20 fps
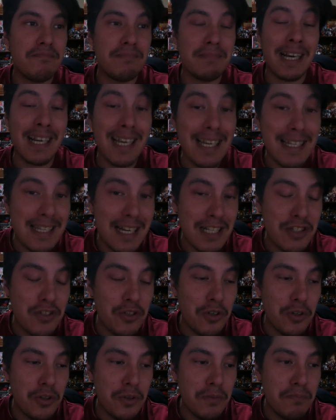I guess that's
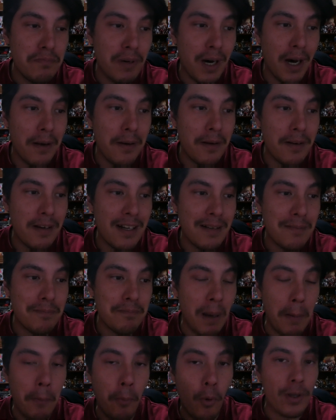good, but
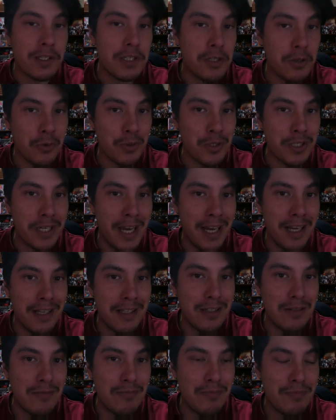my point still
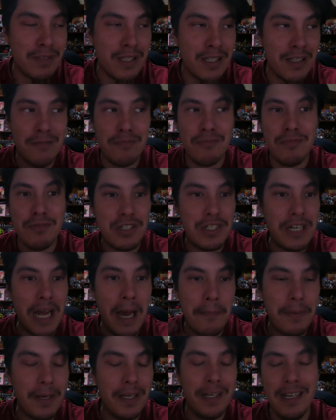stands. The
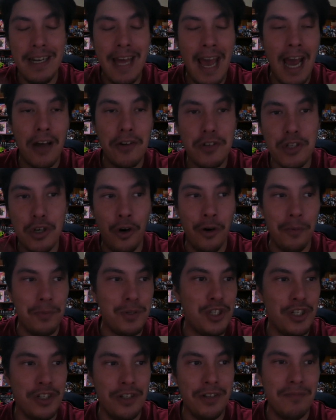snap in and out
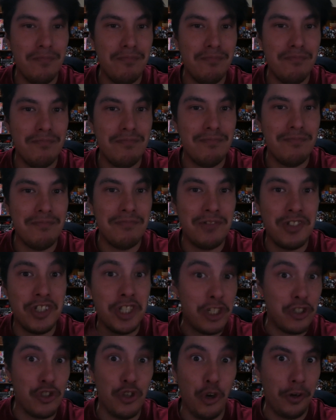option
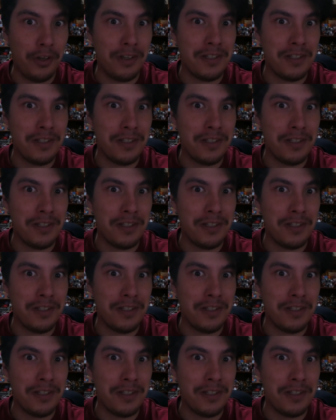does not